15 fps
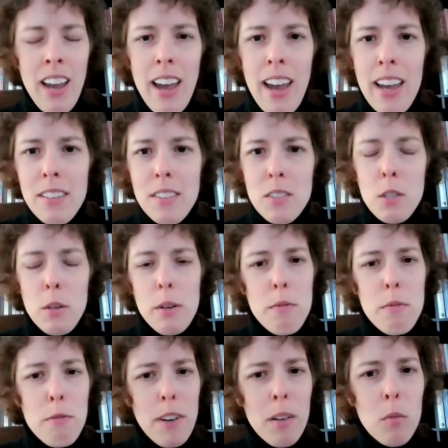And so it
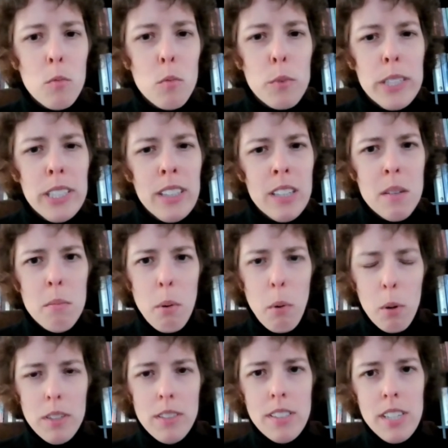felt really
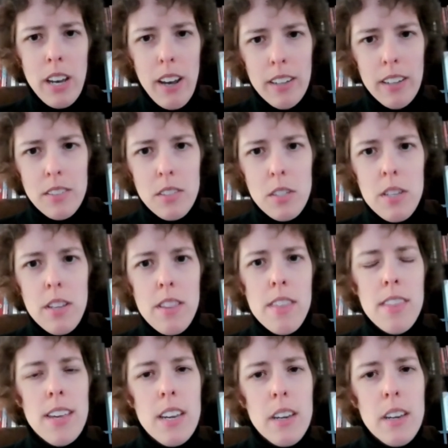important to us to
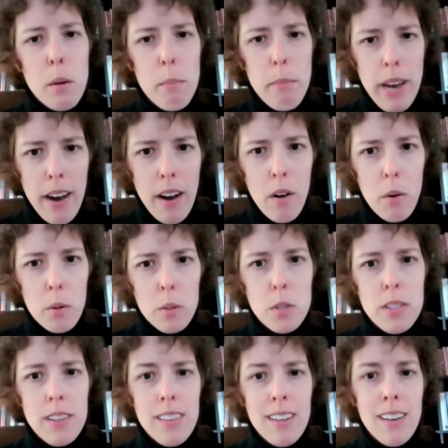think about
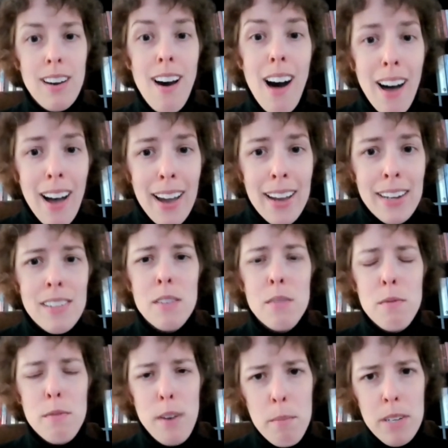the kind of
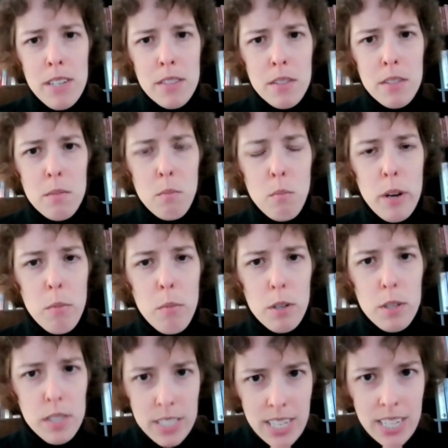feminism we were
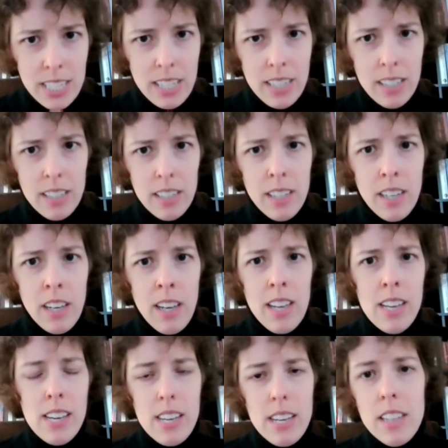seeing
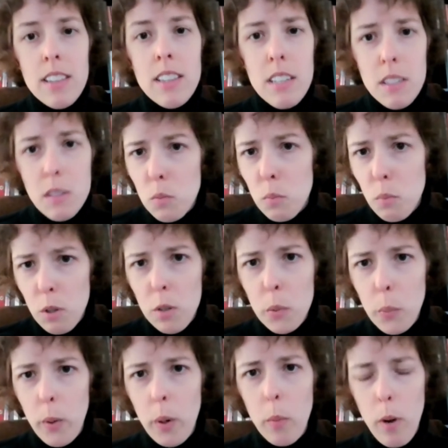in these World
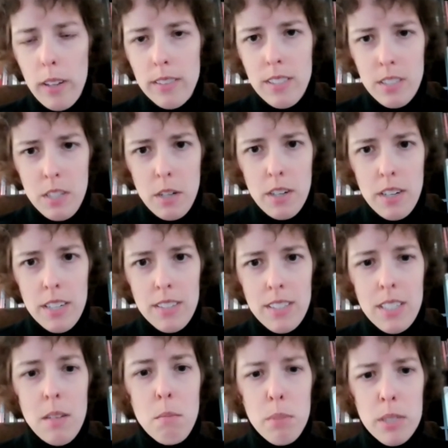War I series
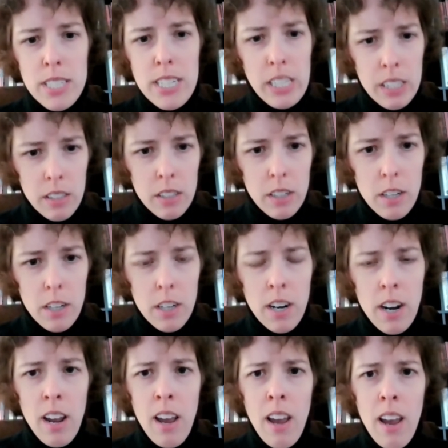in particular,
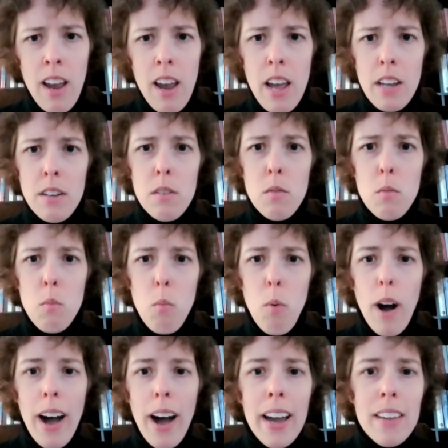and
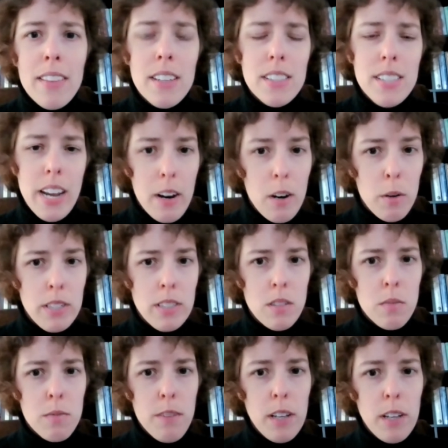why these heroines
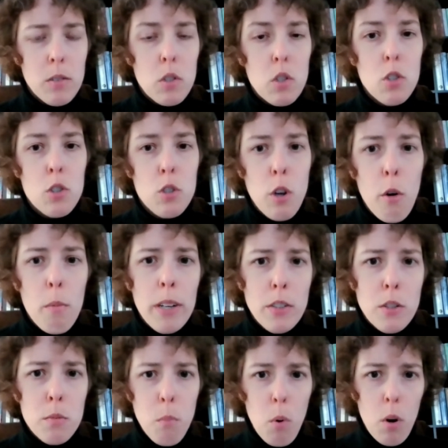felt so
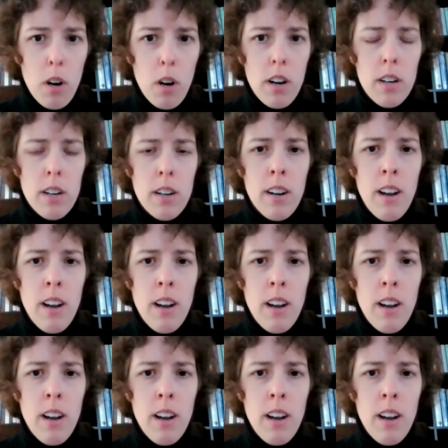much more